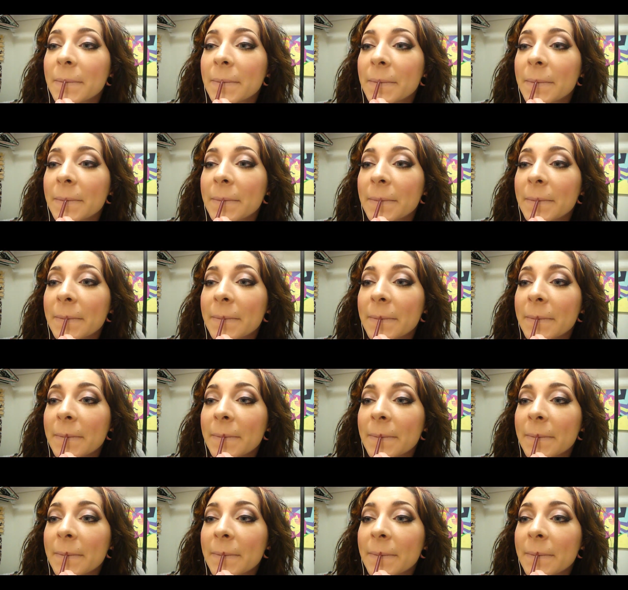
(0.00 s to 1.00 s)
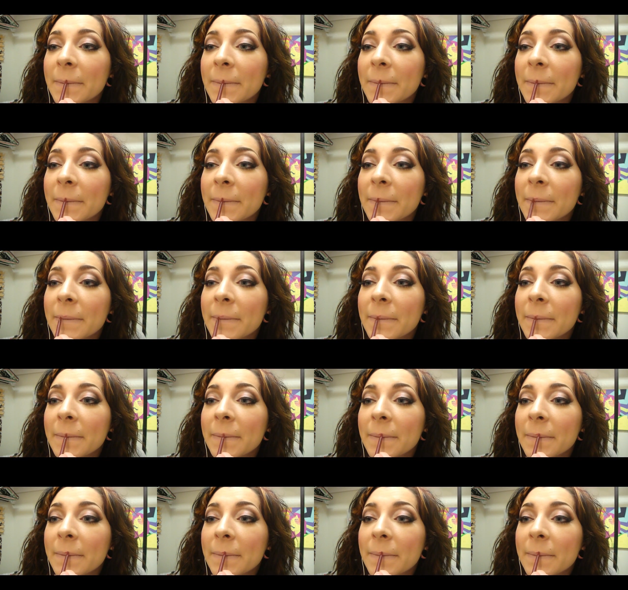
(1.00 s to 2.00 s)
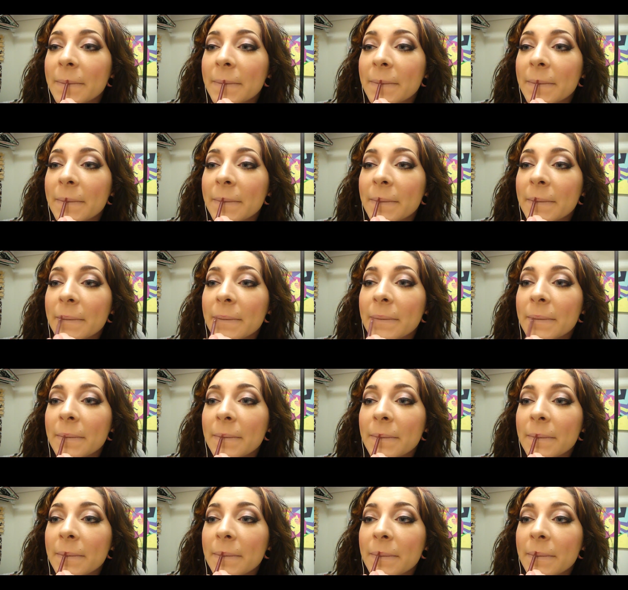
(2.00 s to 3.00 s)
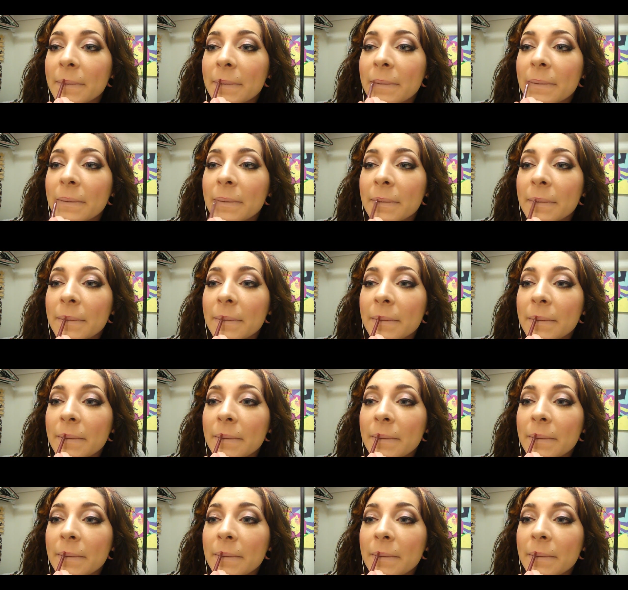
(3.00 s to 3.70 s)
(silence)